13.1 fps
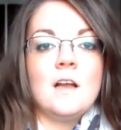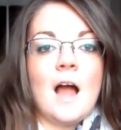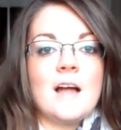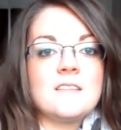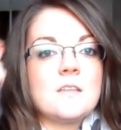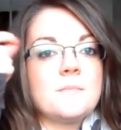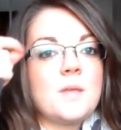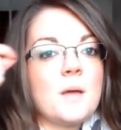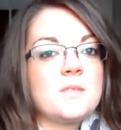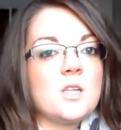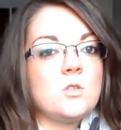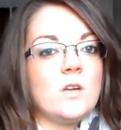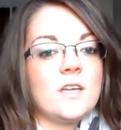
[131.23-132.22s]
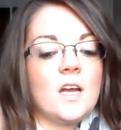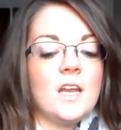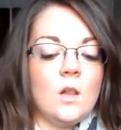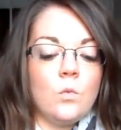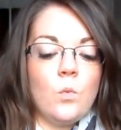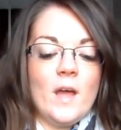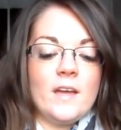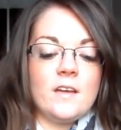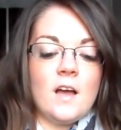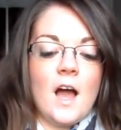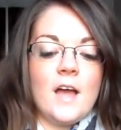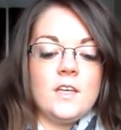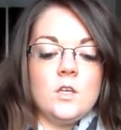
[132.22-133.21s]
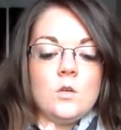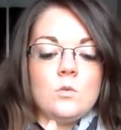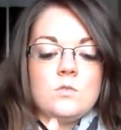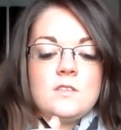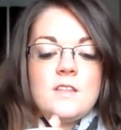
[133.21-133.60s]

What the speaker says: and sometimes I'll do like a little wing, I use,